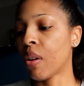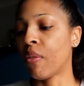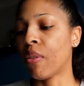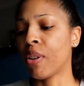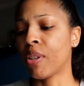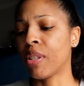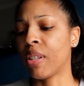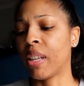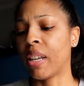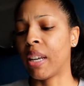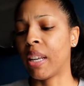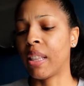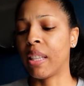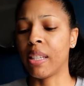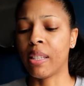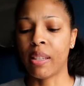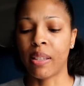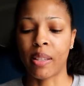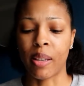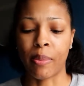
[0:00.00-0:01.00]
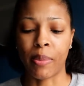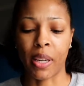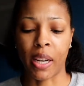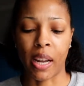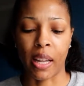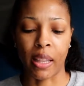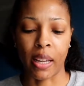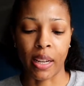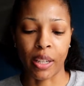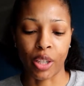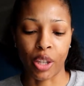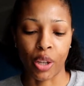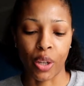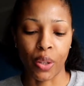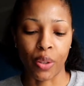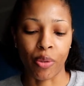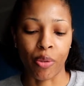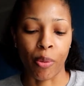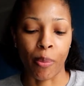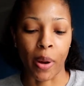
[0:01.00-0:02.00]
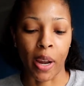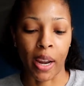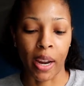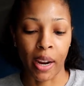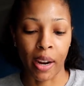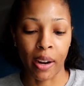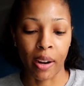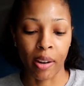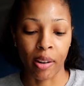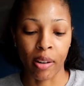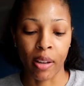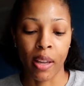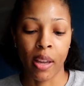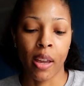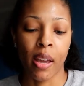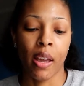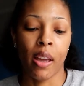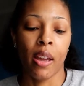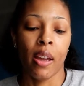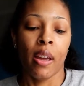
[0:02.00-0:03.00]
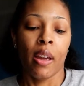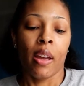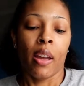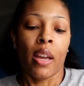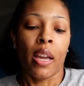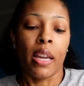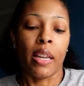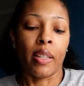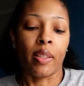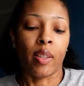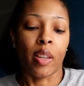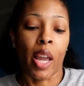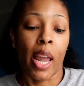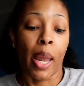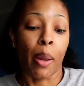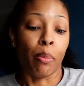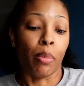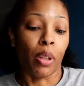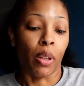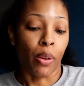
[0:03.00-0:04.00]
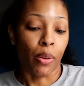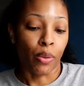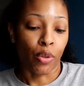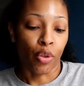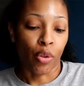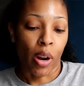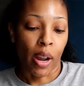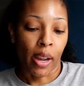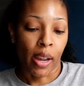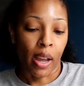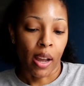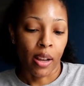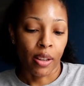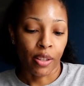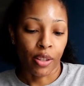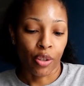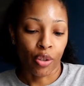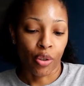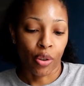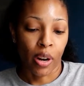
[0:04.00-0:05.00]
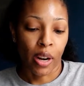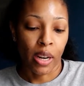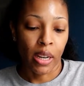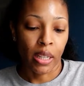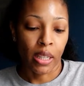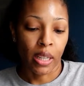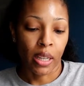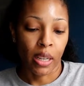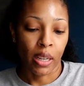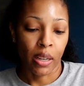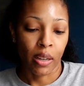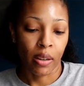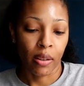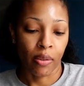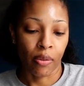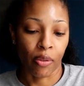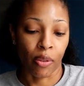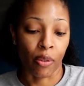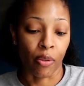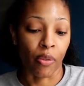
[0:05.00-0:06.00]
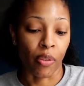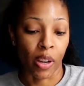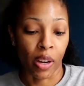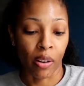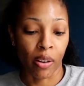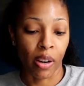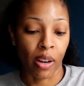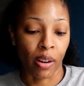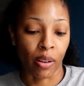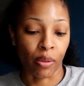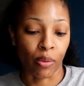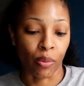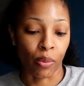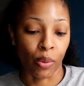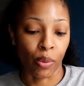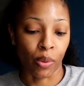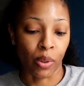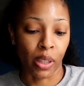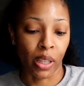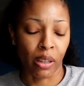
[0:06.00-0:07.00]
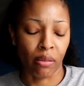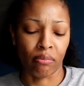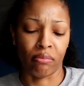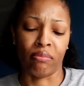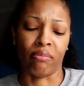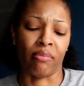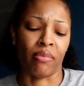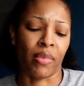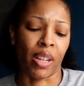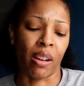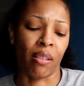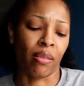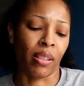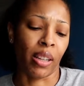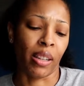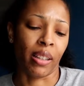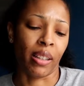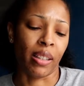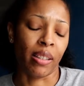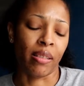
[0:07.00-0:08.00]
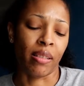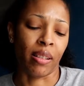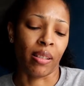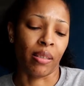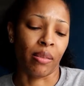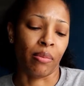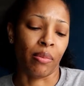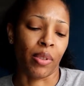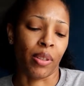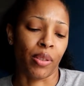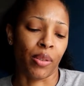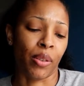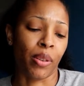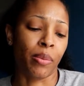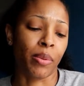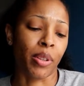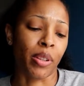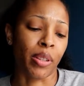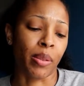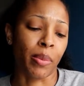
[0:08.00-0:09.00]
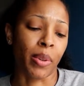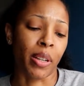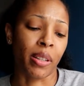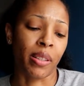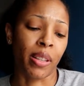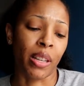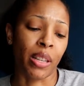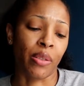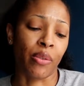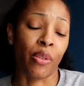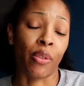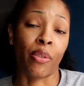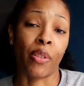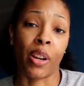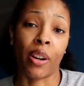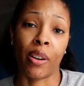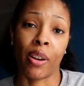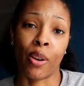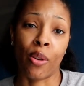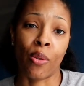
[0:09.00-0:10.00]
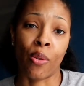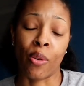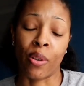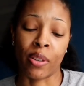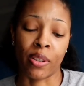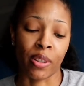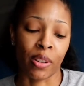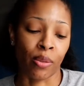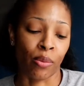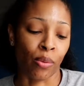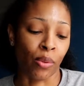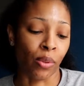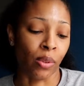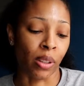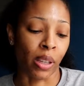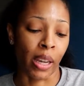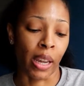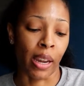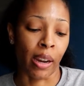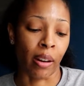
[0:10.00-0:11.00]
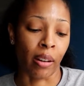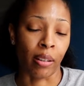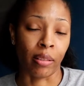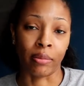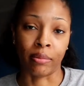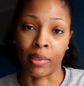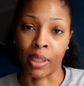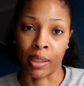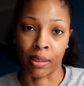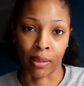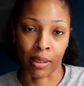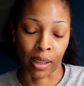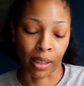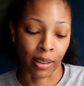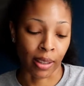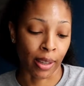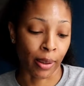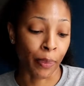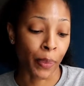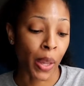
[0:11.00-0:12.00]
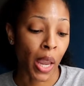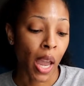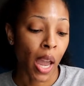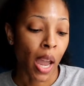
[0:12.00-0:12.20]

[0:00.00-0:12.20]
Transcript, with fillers: First thing, this is something I like to use for my hair. It's a blow dry concentrate for very unruly, mm, I don't like these um, descriptions, but it says for very coarse, unruly hair. I don't like that.